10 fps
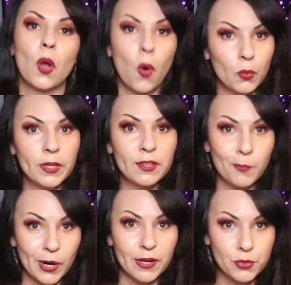Only the
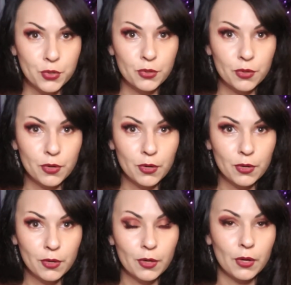bridge
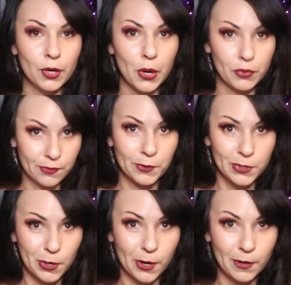knows for
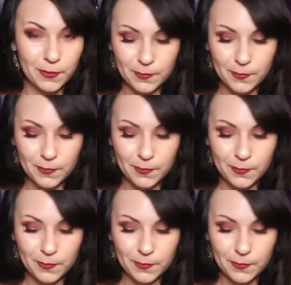sure.